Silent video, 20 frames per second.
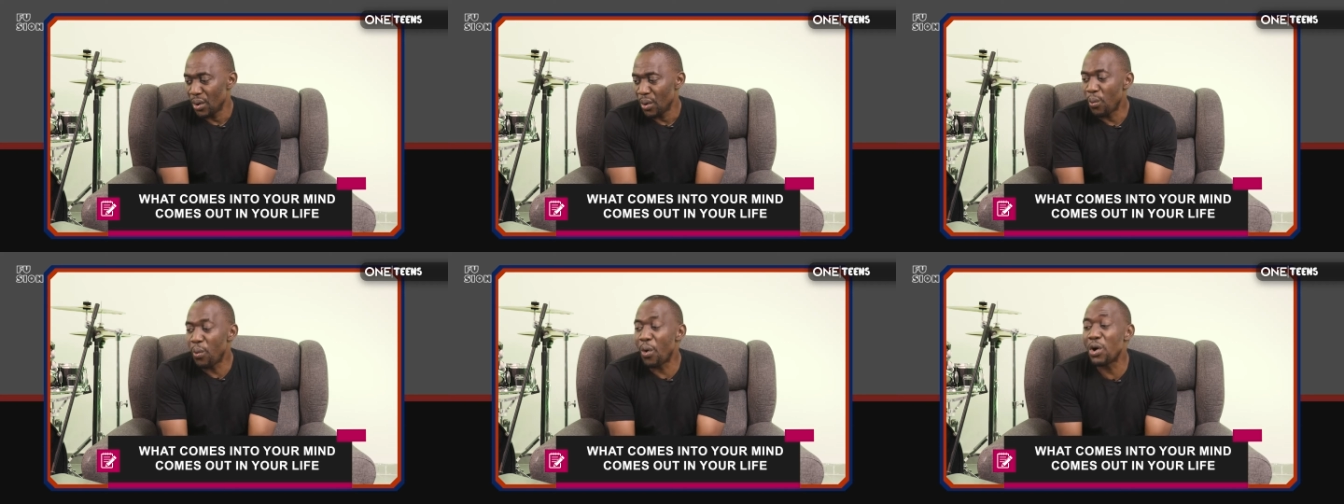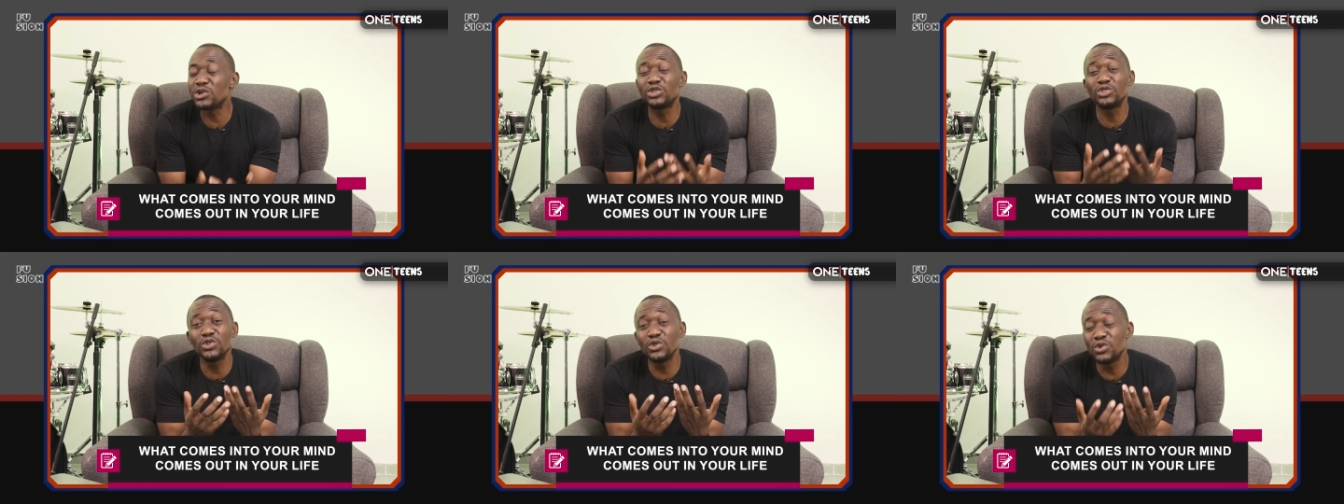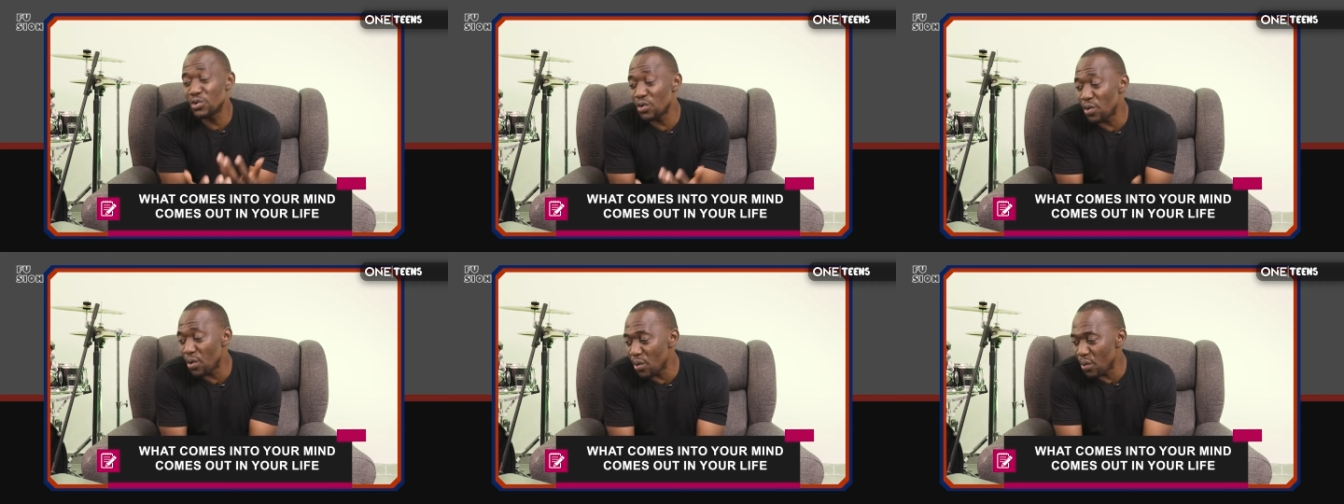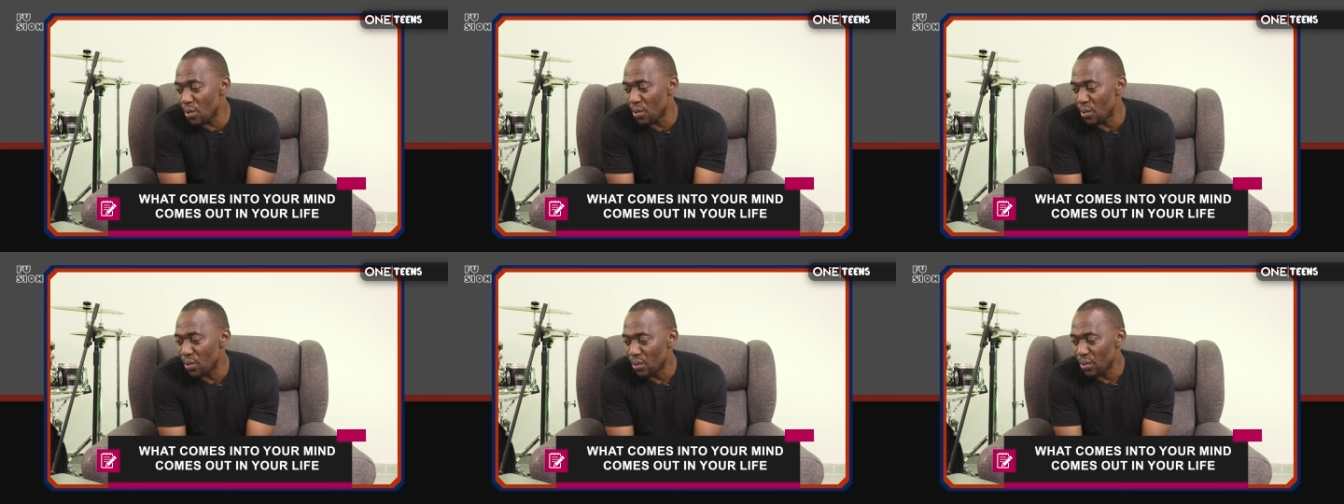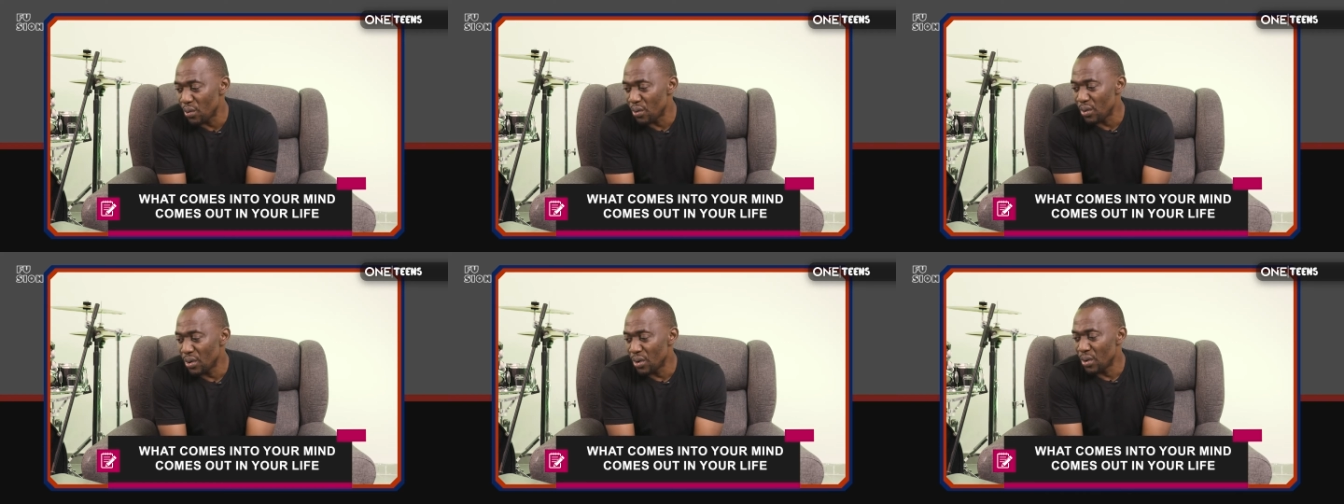what you
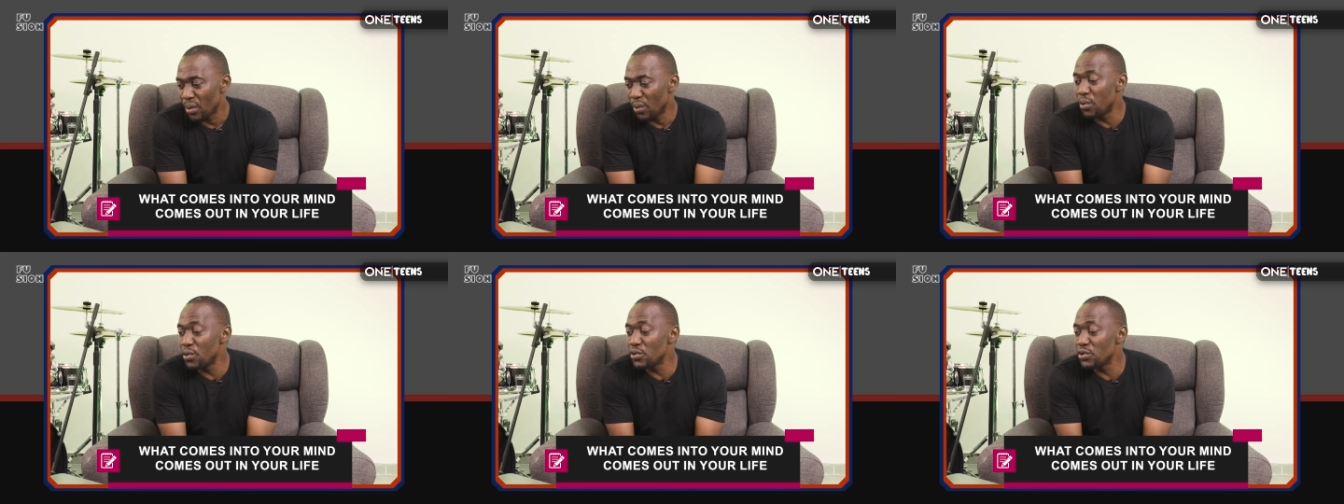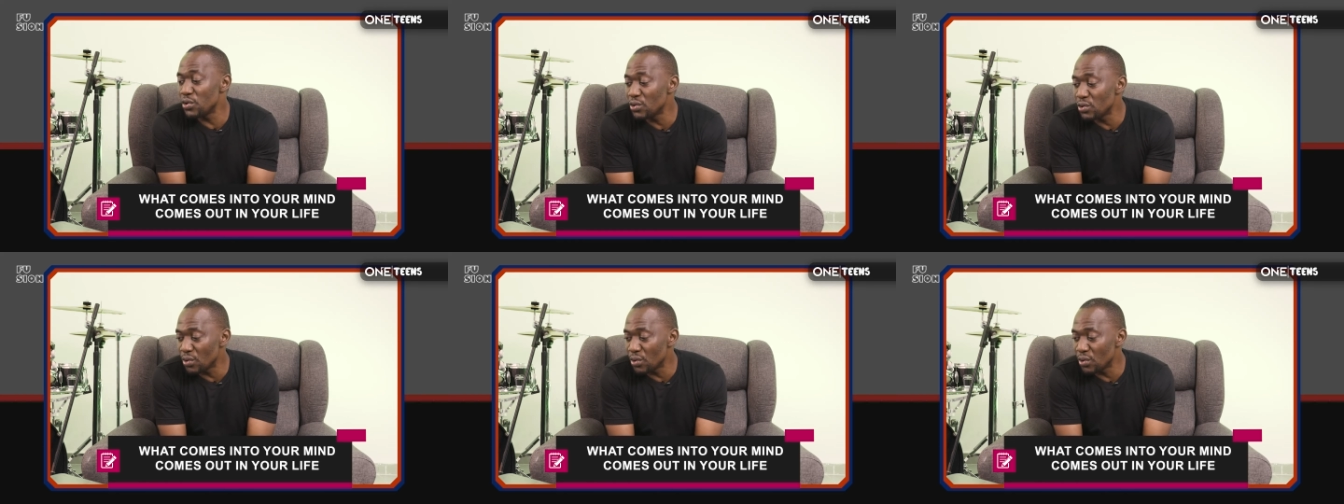know, who you